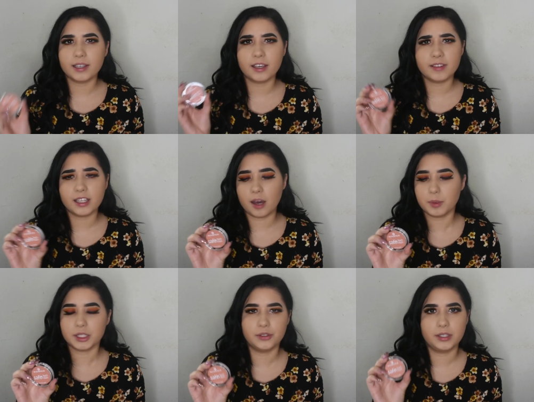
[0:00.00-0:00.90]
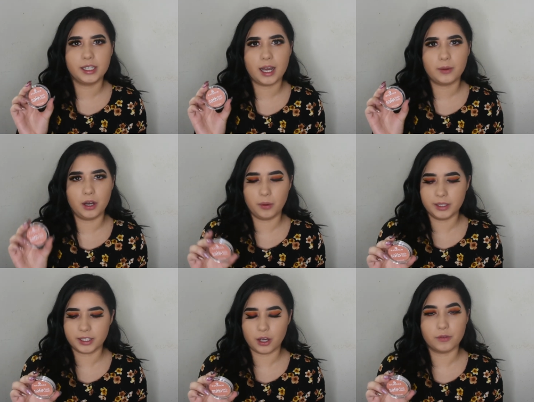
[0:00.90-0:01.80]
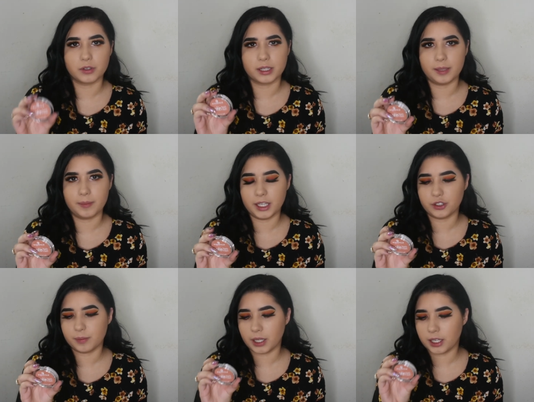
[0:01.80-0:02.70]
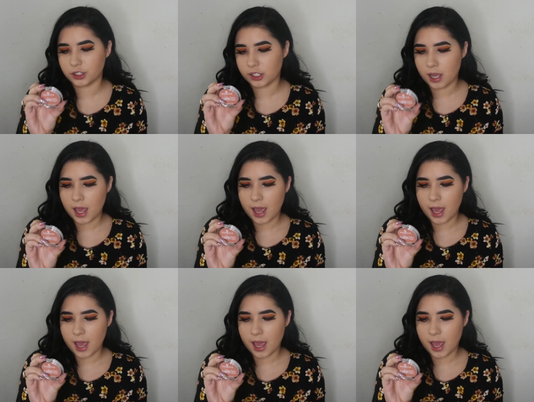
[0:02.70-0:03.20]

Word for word: given the opportunity, I would always go for the peach blush.